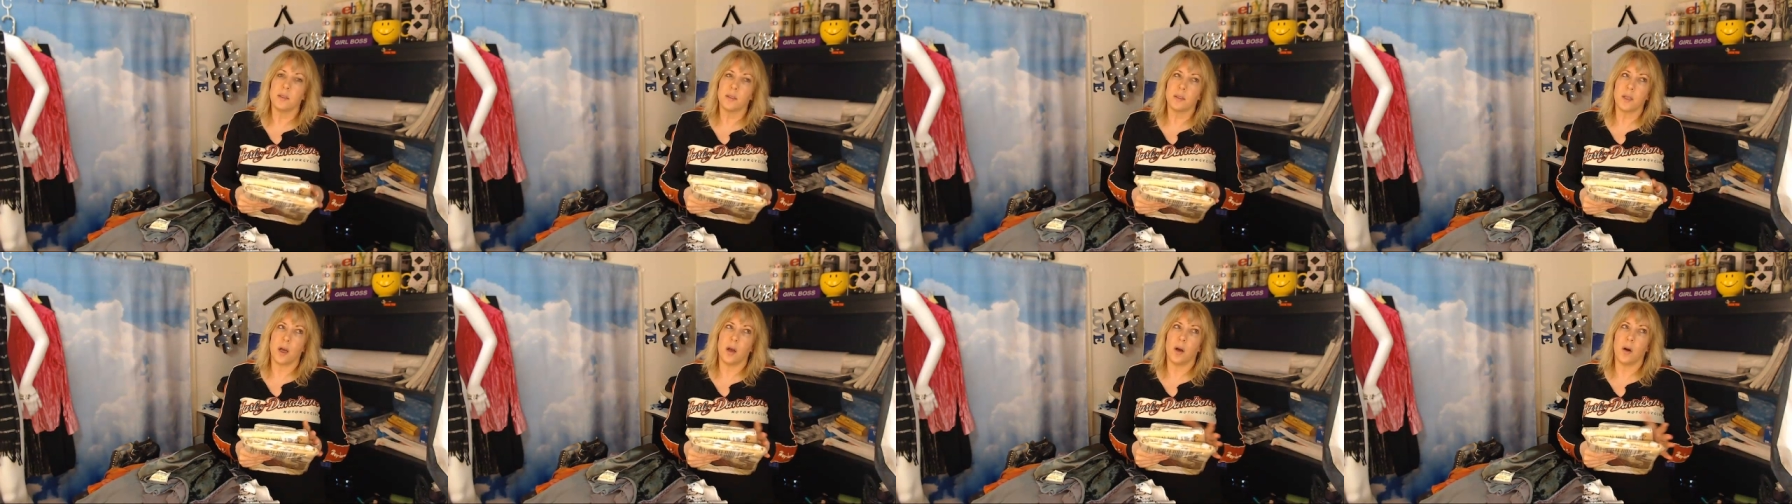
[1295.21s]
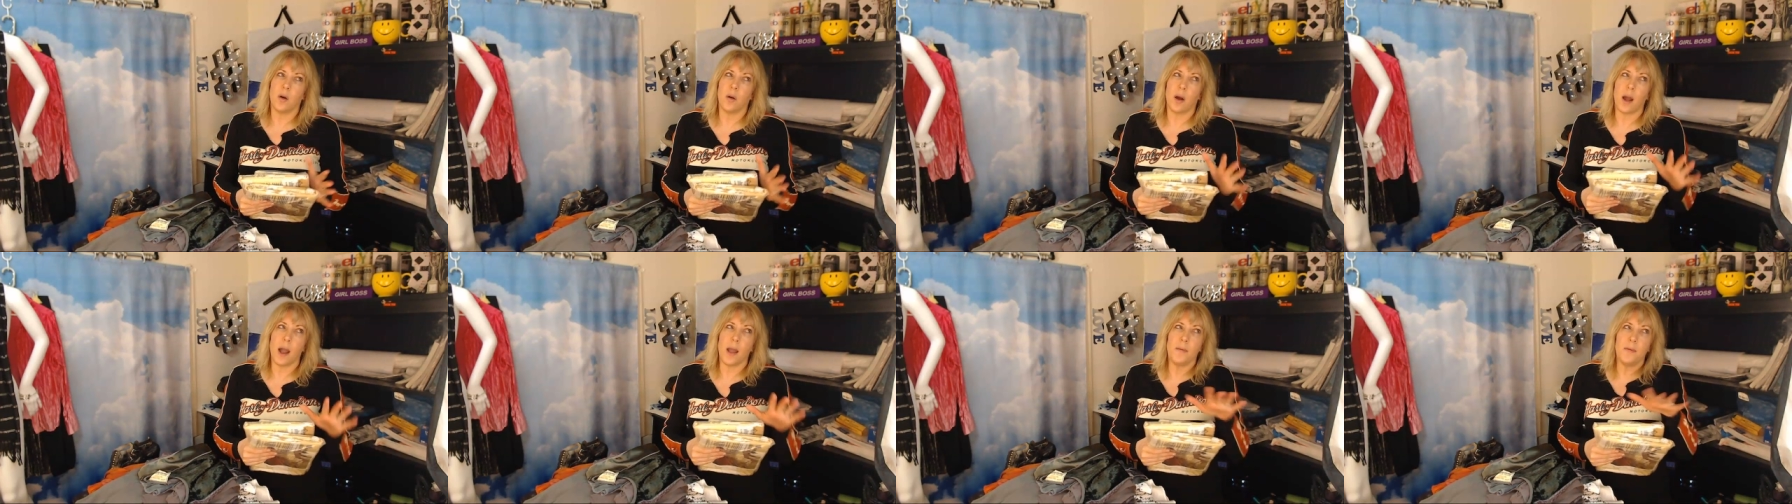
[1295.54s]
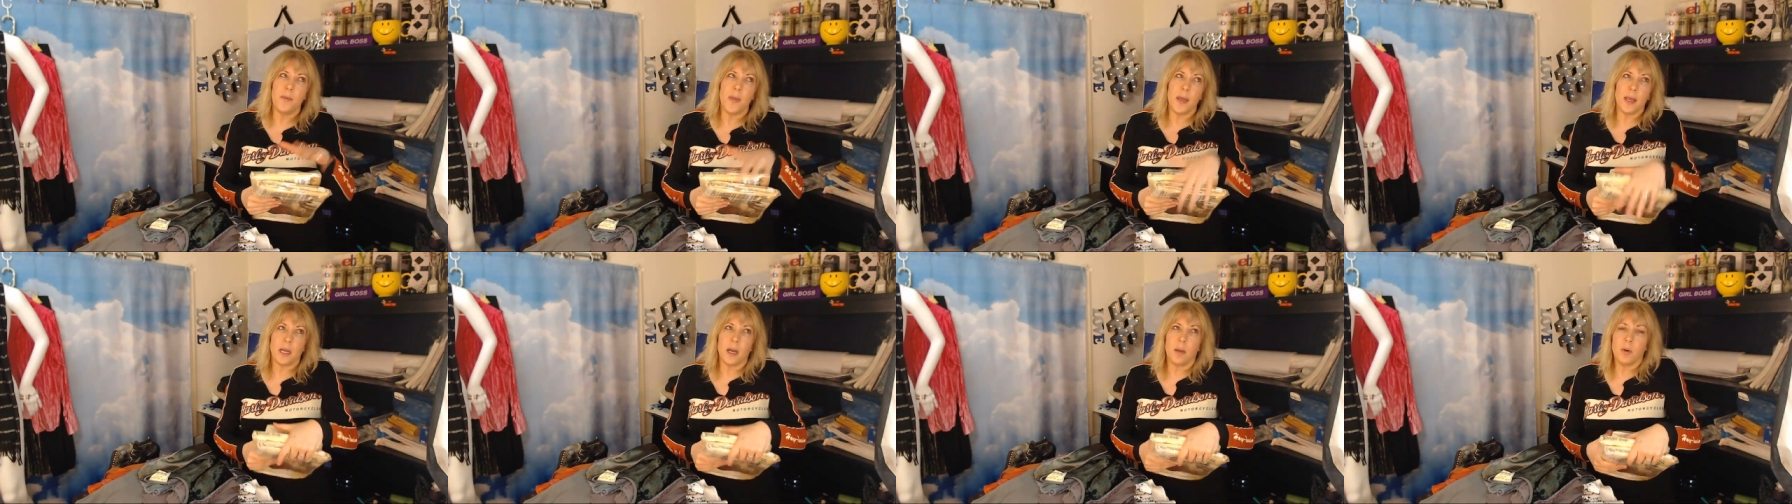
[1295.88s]
So I
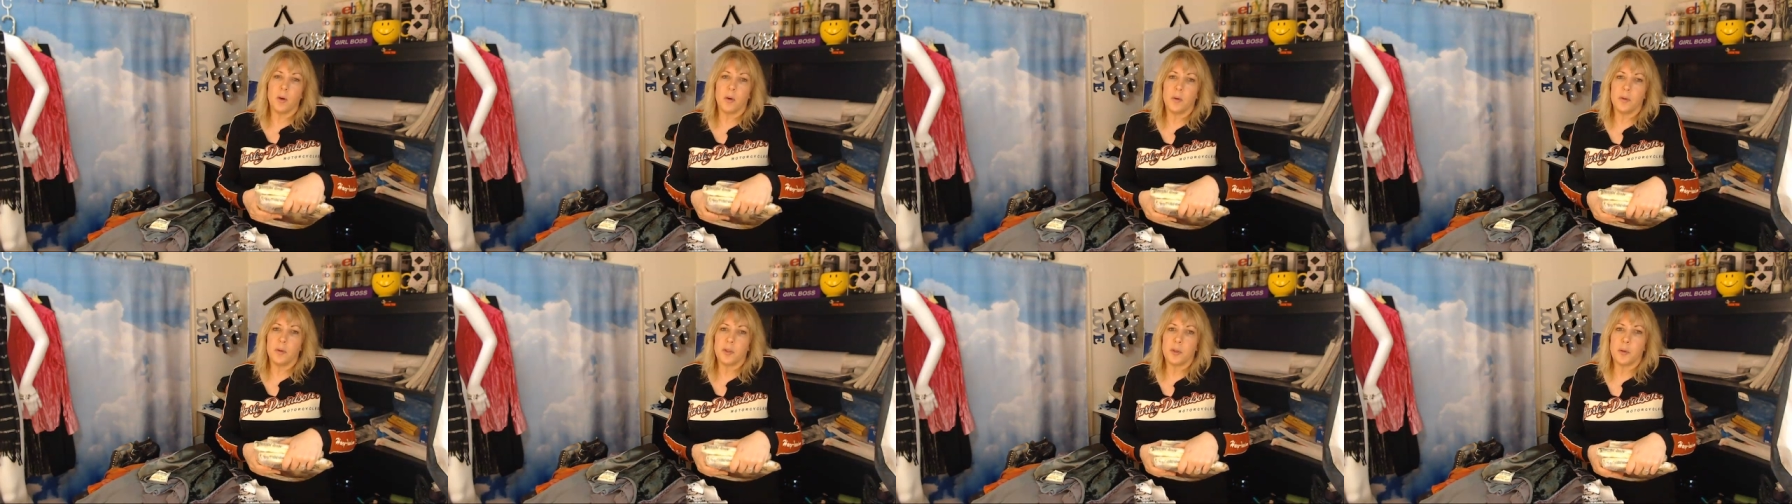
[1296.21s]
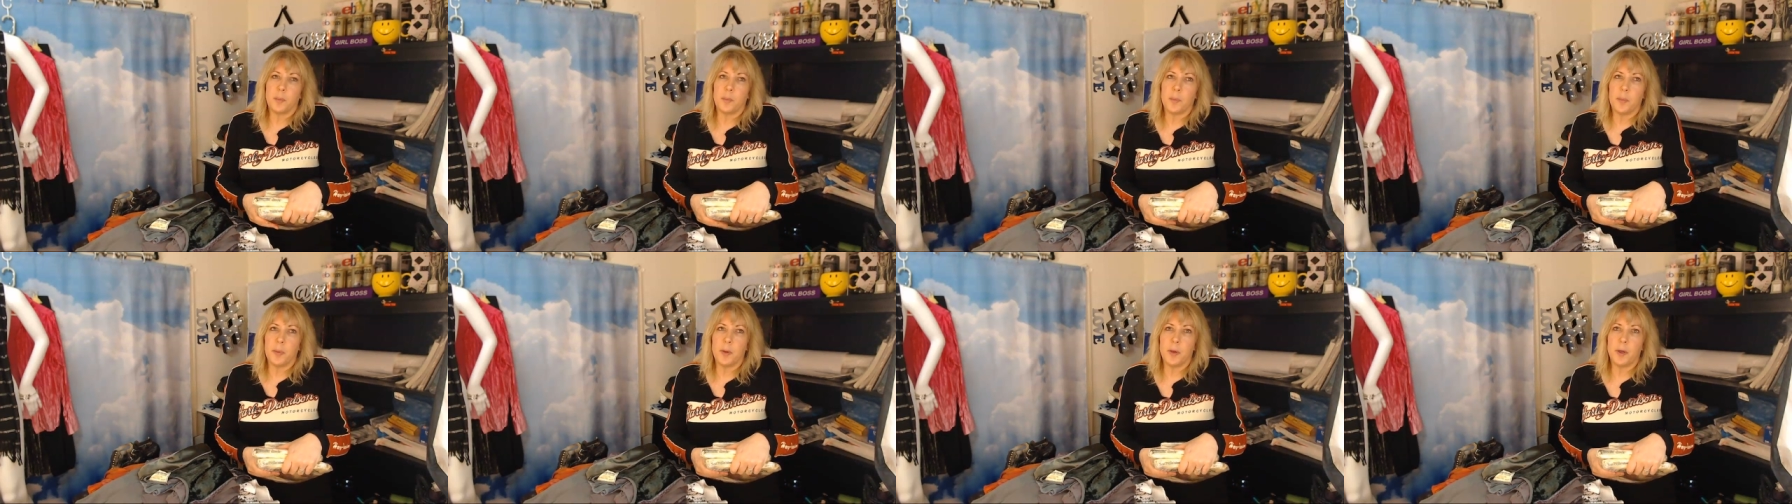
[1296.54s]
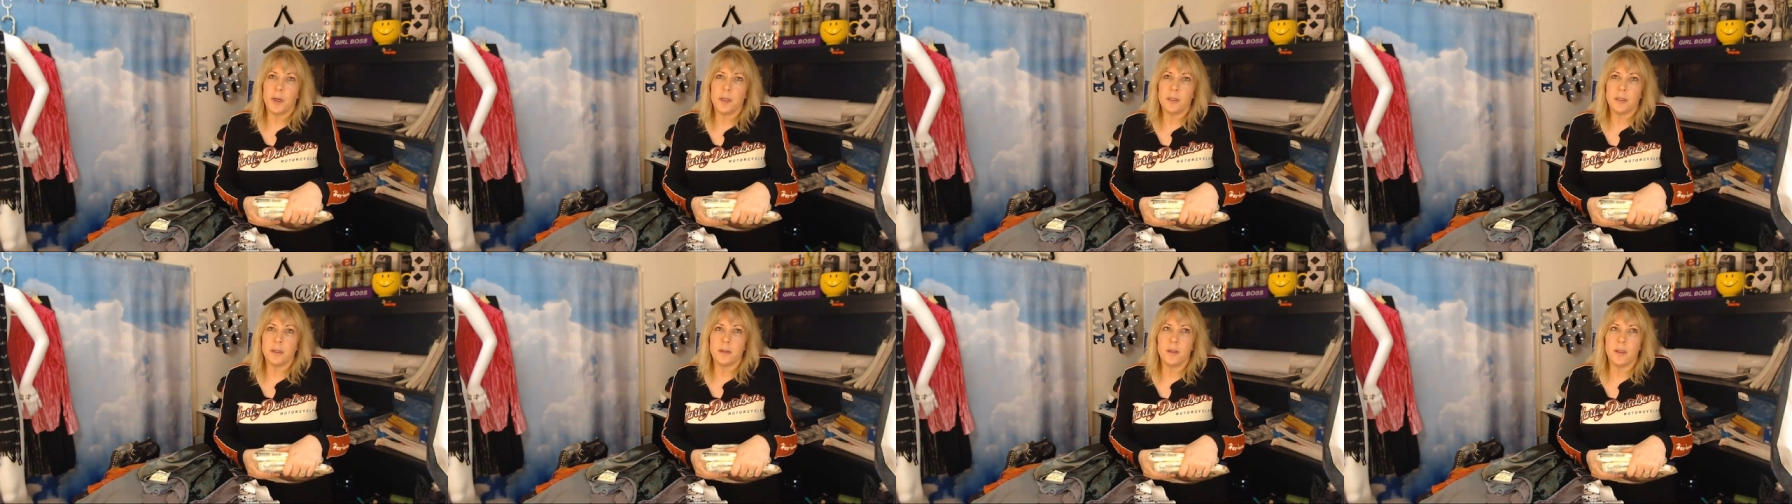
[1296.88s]
think I'm going to
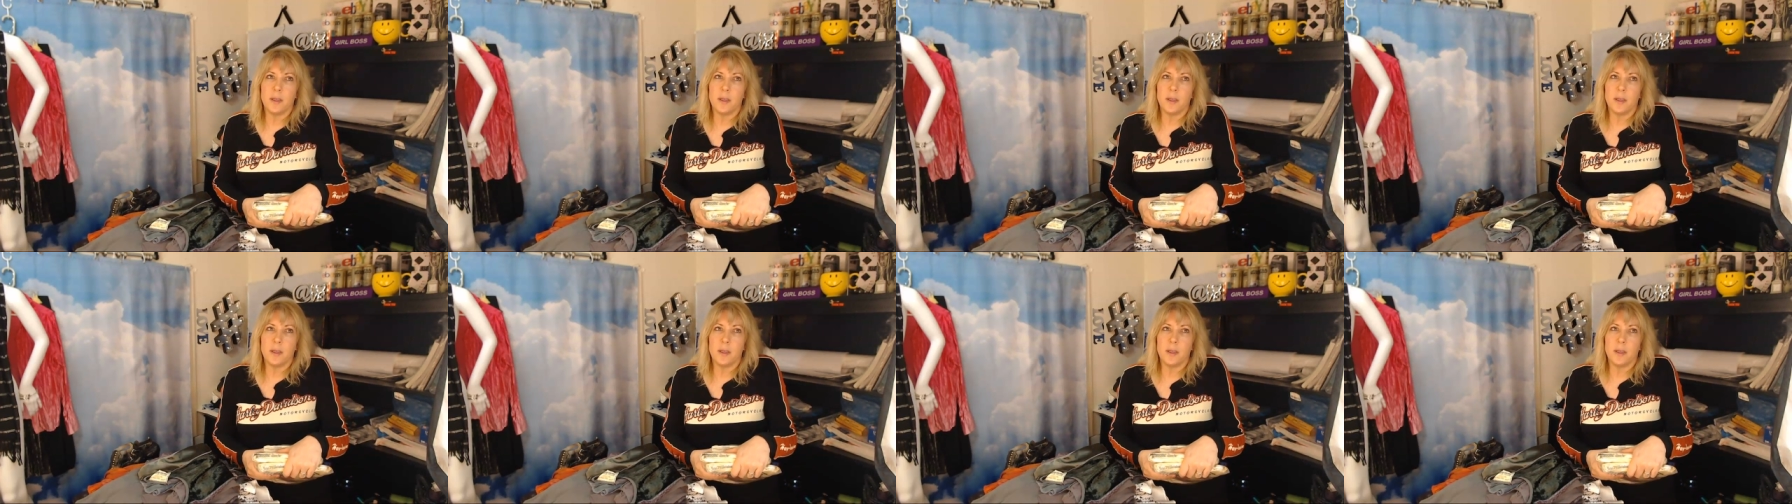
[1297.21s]
put